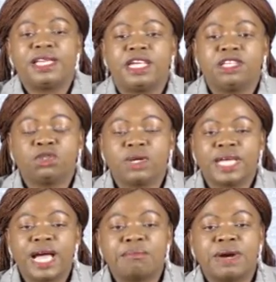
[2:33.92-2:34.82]
In
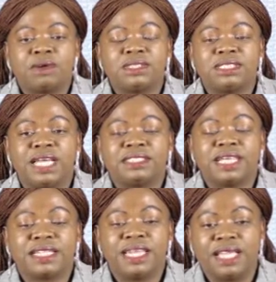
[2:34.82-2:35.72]
talking about the
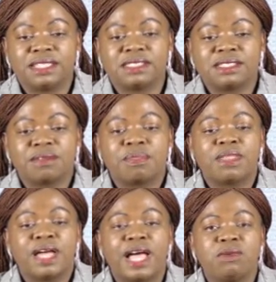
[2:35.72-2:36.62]
techniques,
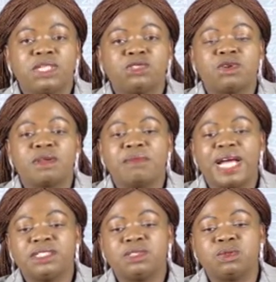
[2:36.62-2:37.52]
I wish to
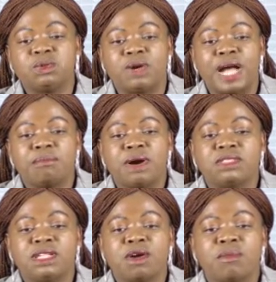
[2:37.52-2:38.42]
remind you
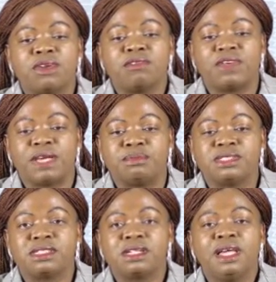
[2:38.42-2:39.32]
about the common
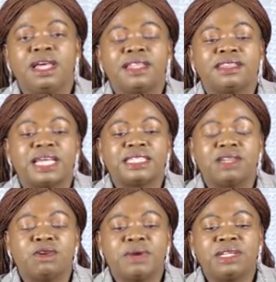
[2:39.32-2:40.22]
verbs that
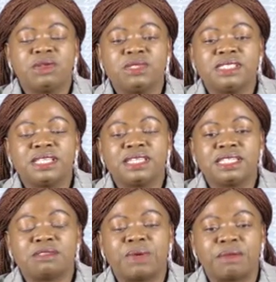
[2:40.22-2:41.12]
are normally used in
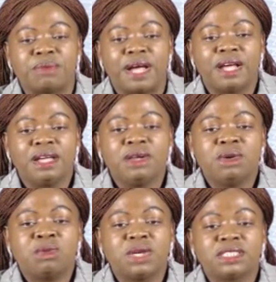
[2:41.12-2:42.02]
this paper,
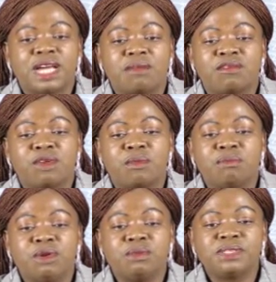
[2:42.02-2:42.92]
which come
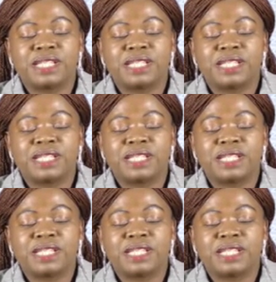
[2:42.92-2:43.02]
from Bloom's